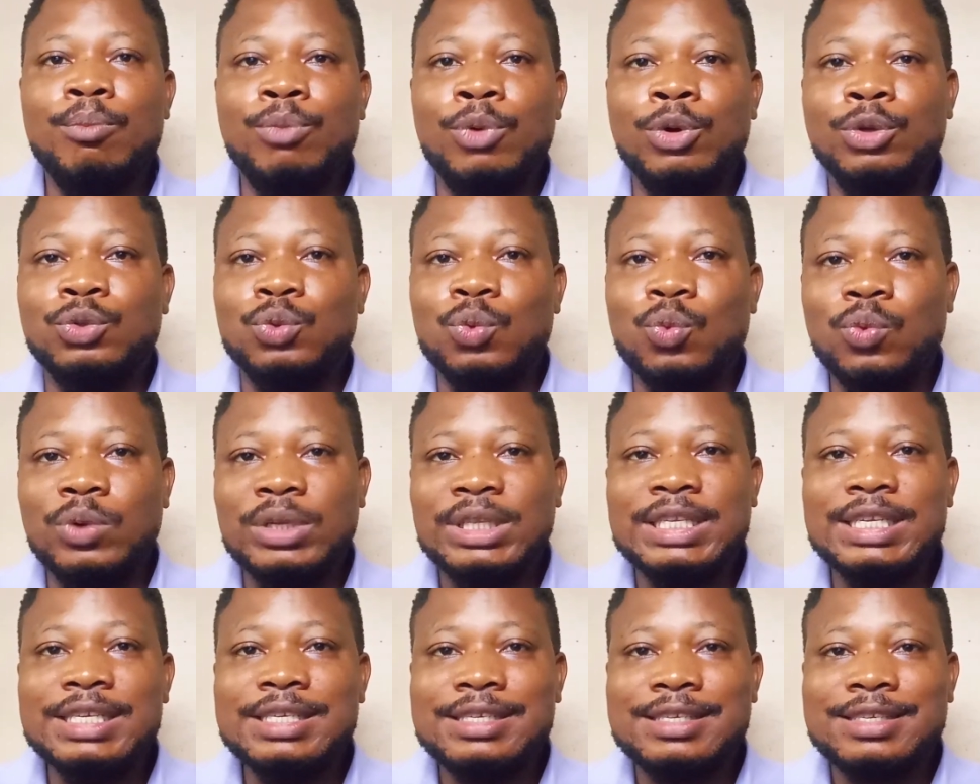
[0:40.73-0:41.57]
But
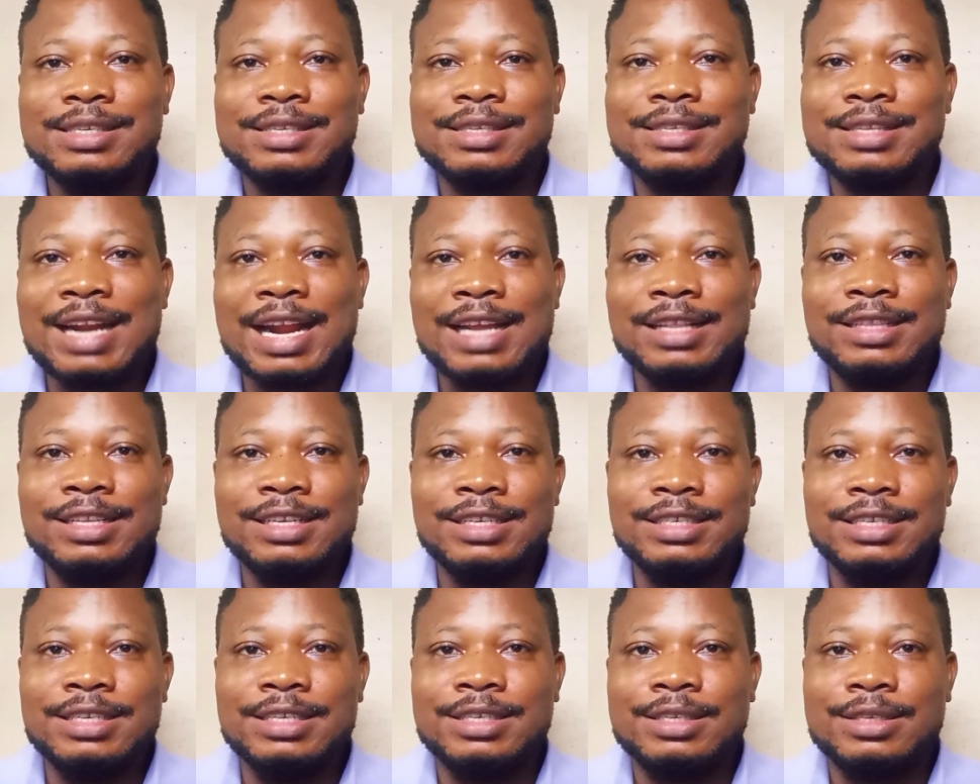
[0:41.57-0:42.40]
with these
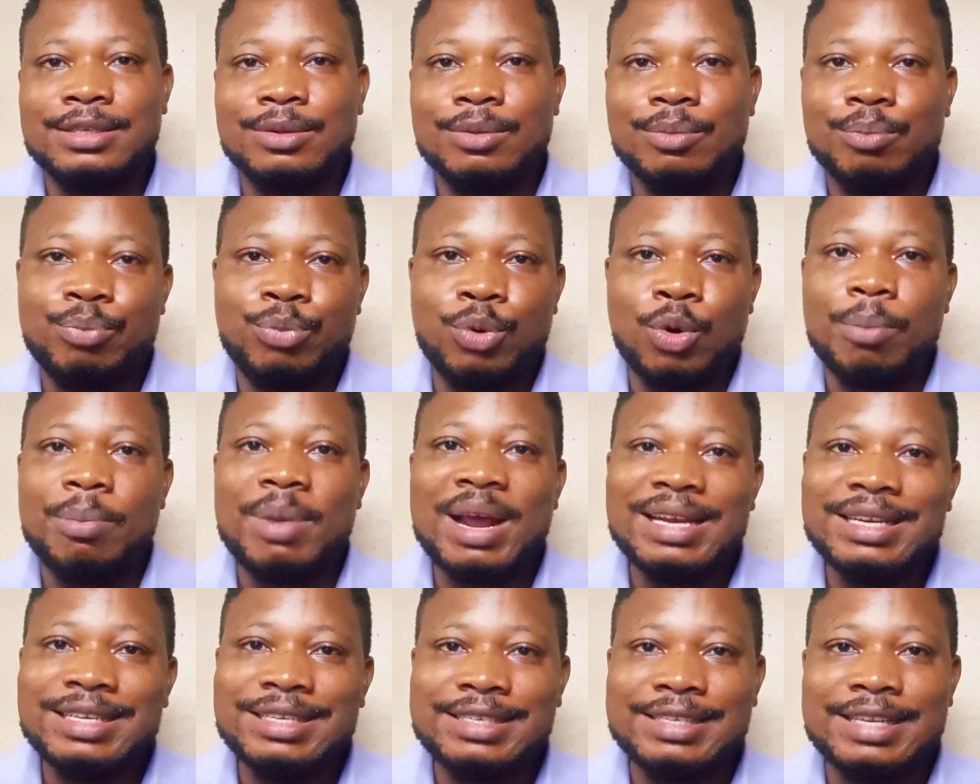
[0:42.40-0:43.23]
strategies
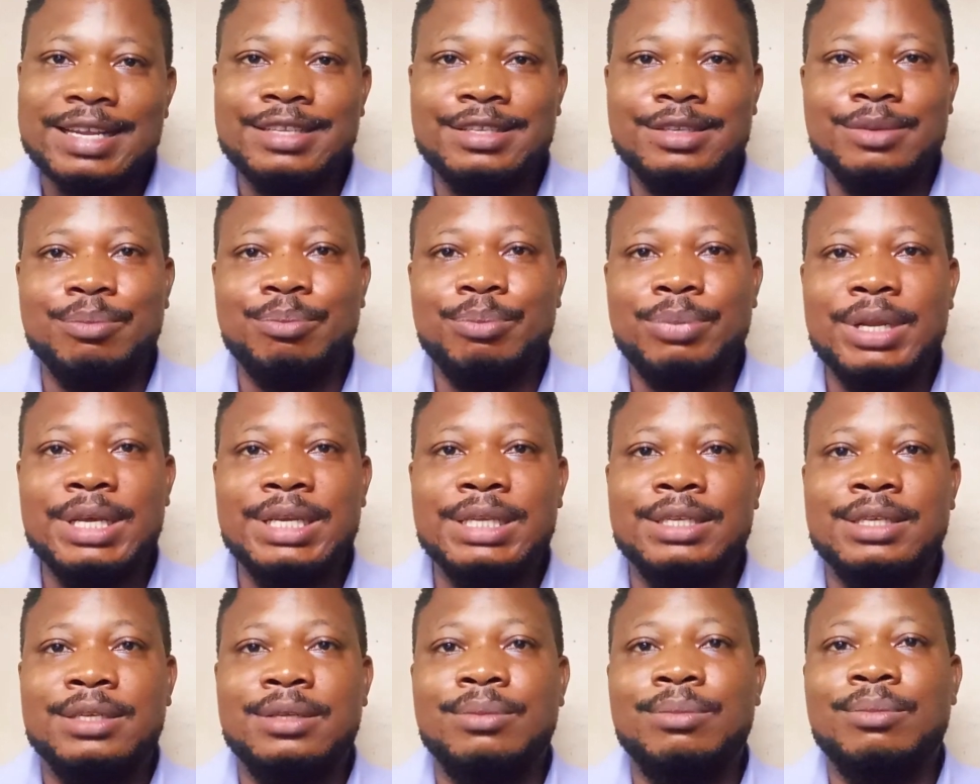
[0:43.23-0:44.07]
properly set in
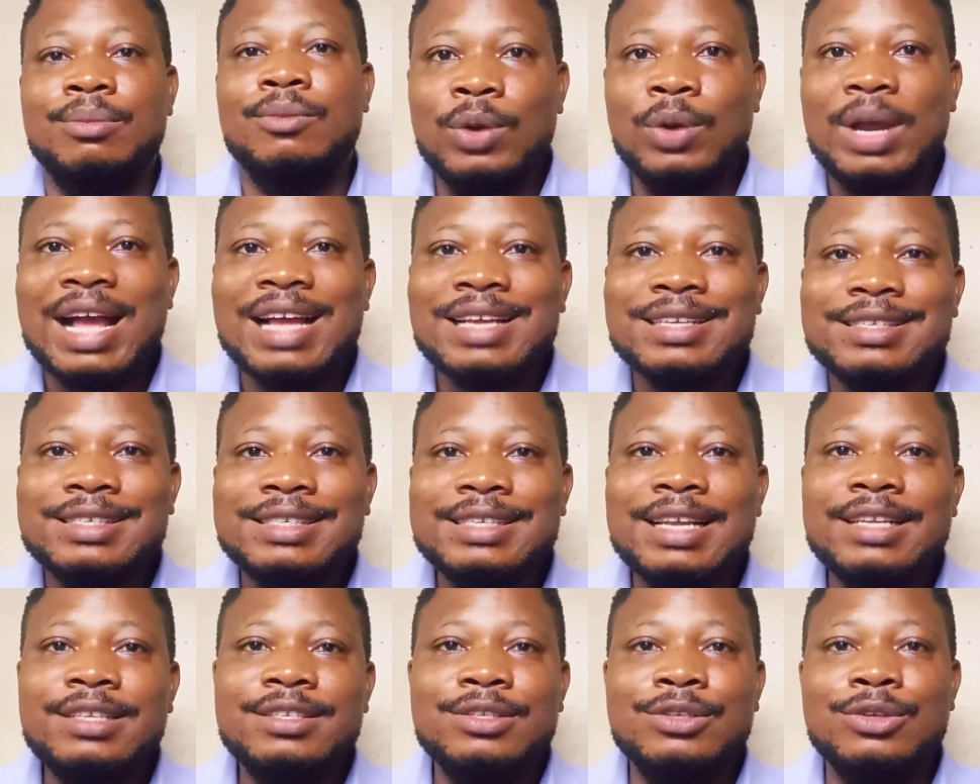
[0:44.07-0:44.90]
place, you can
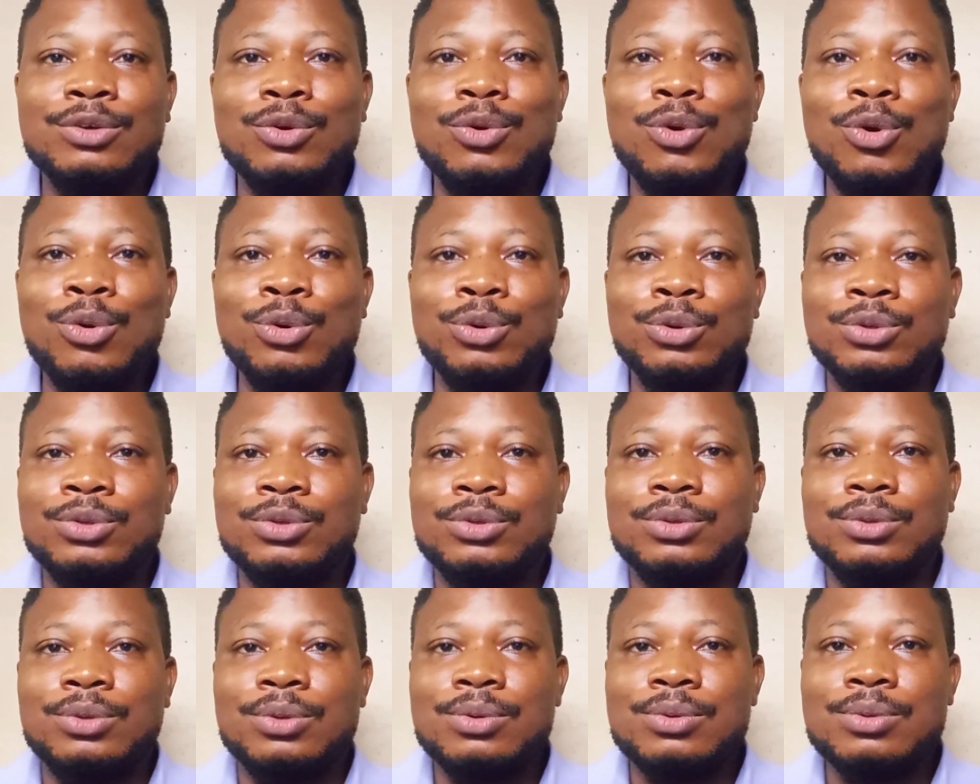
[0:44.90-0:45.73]
set the
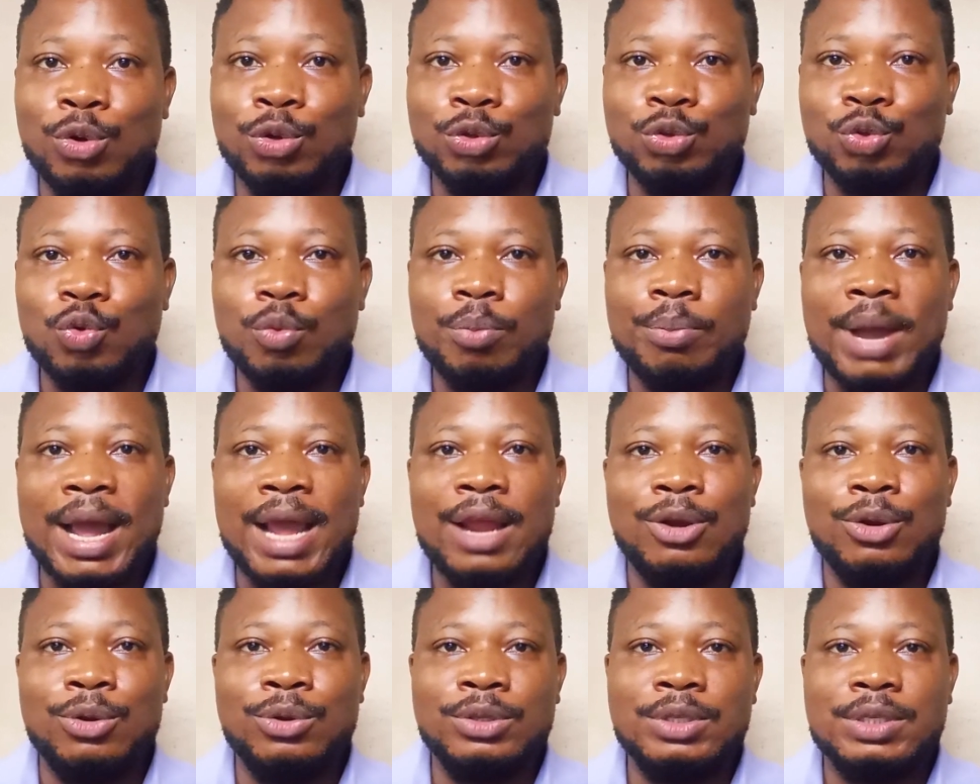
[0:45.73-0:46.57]
goals on
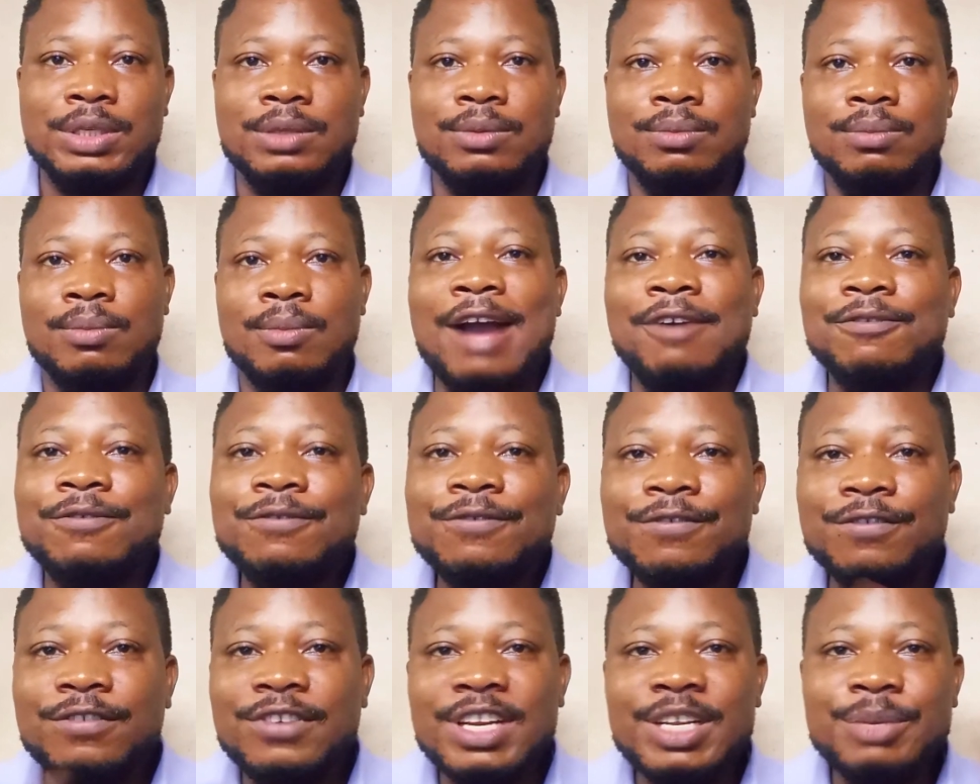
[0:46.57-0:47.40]
autopilot
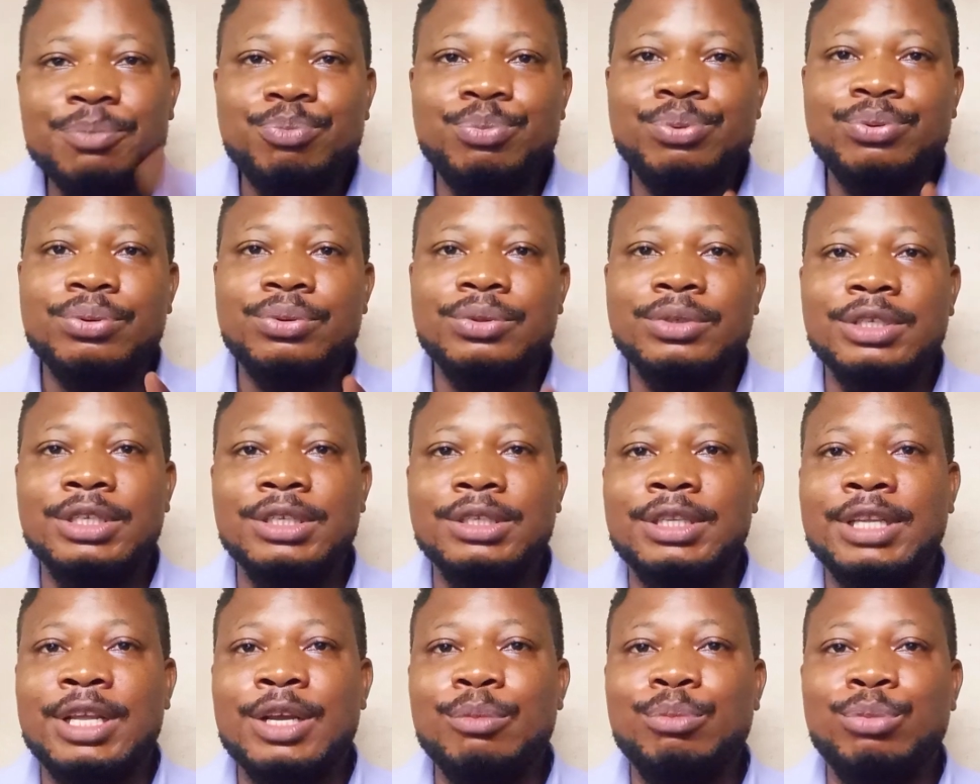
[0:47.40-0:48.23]
and flip
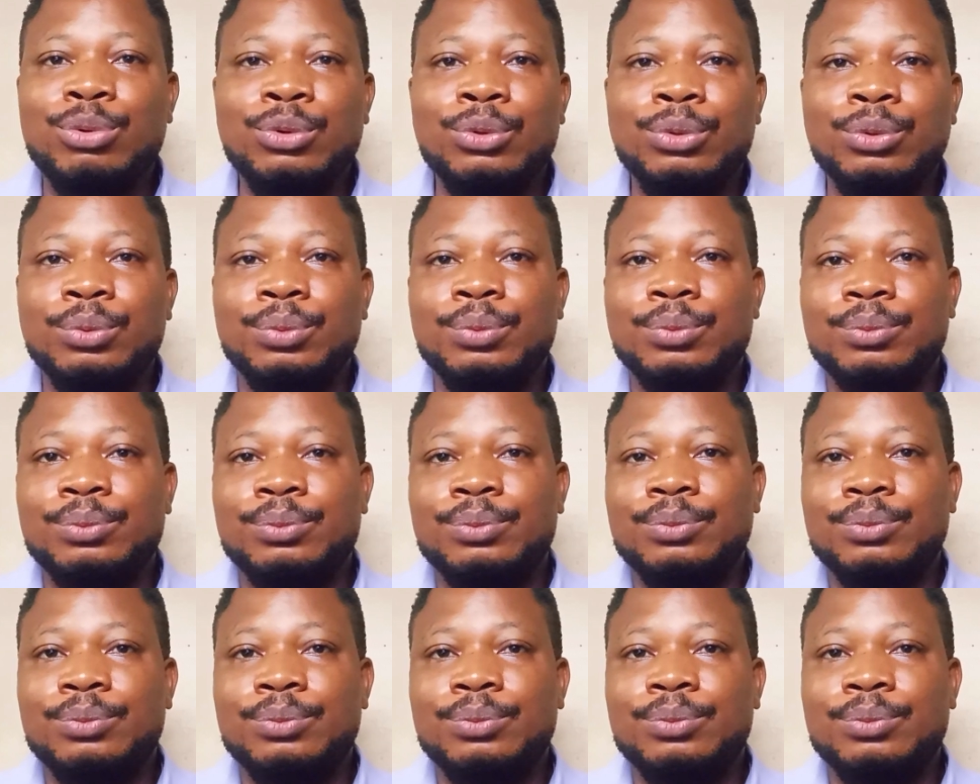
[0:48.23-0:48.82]
the table.